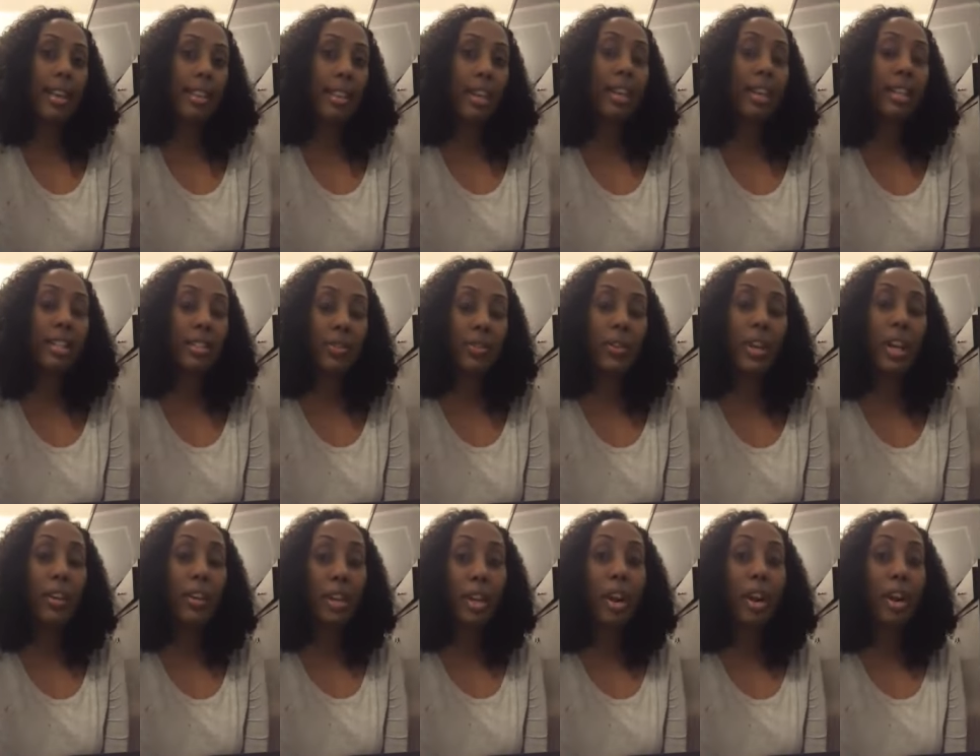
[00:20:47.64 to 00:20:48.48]
think it's
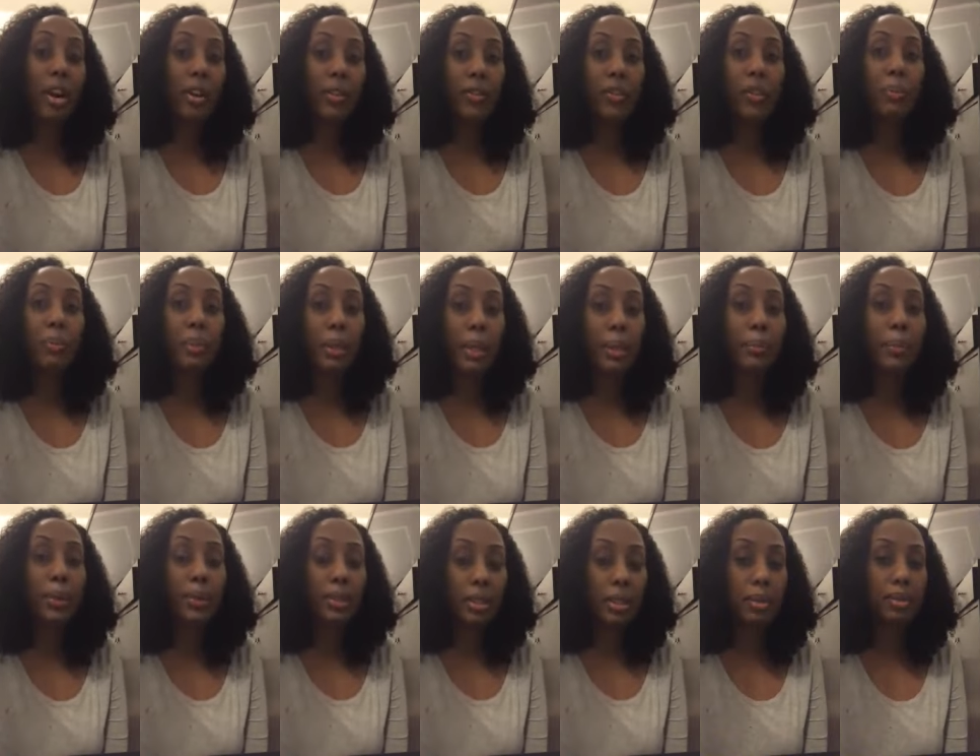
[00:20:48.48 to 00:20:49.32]
very hard for
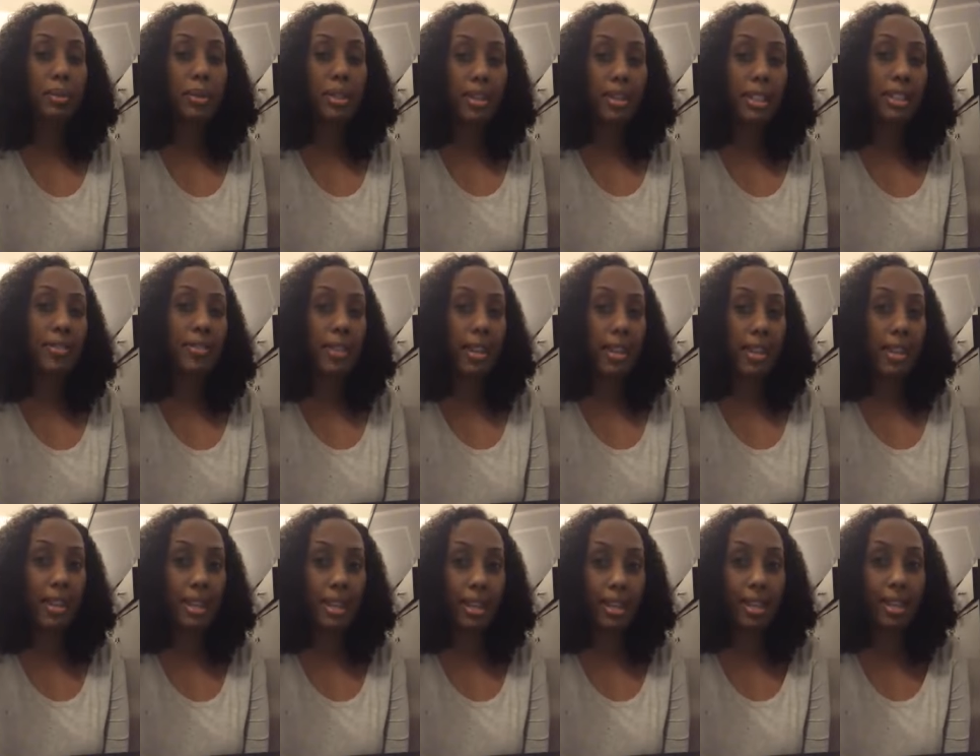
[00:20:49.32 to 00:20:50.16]
people to believe that
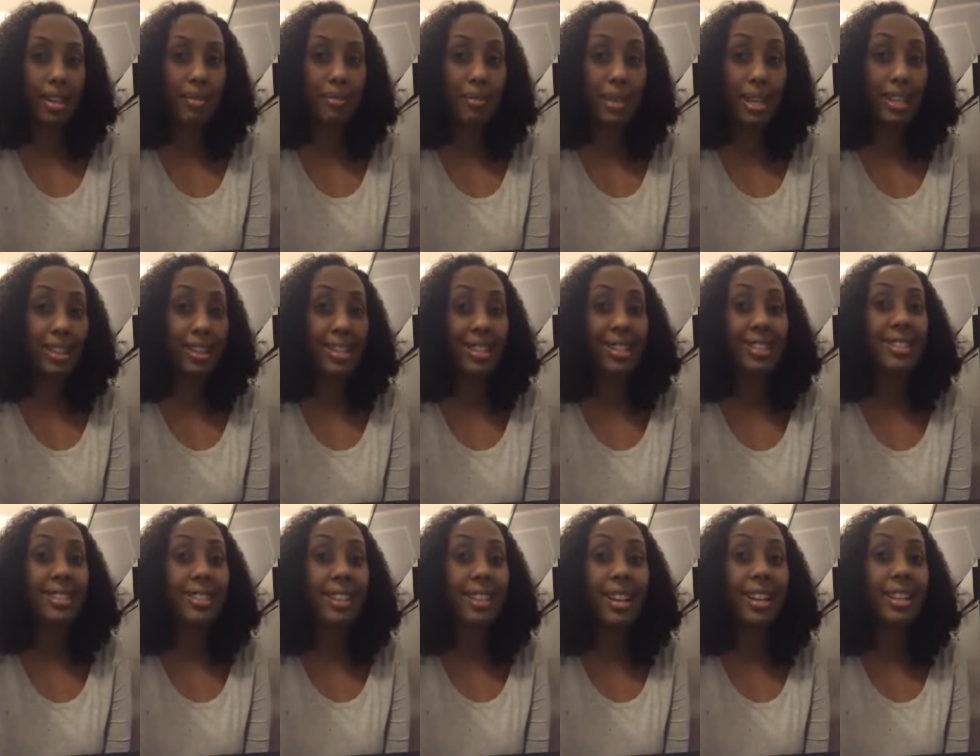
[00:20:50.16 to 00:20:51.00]
they can make
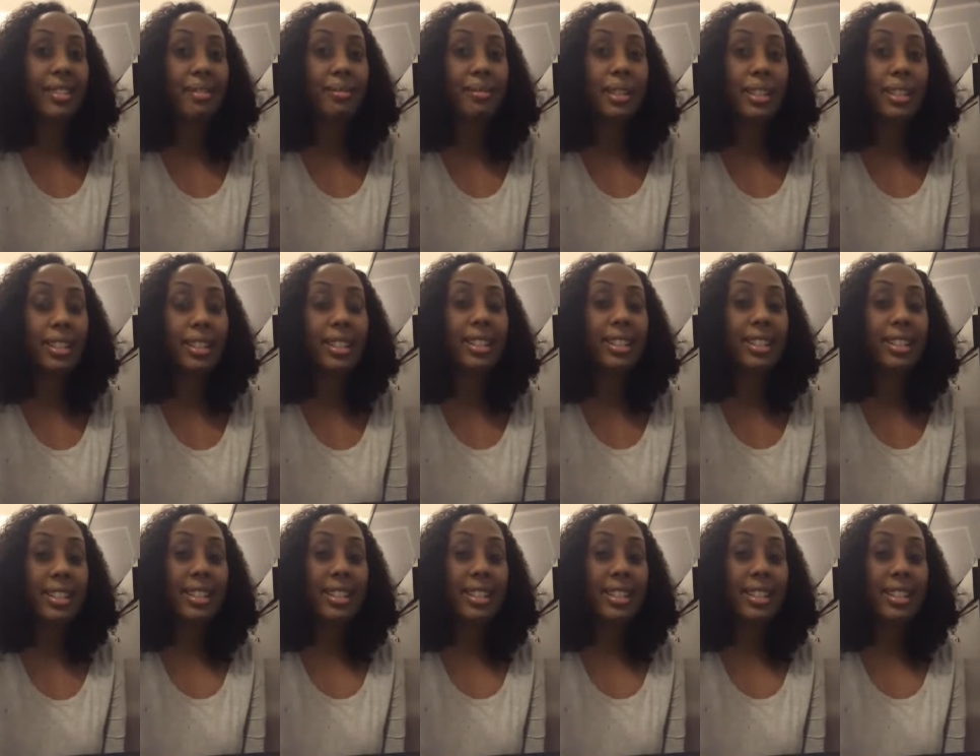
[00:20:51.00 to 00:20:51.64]
this kind of money.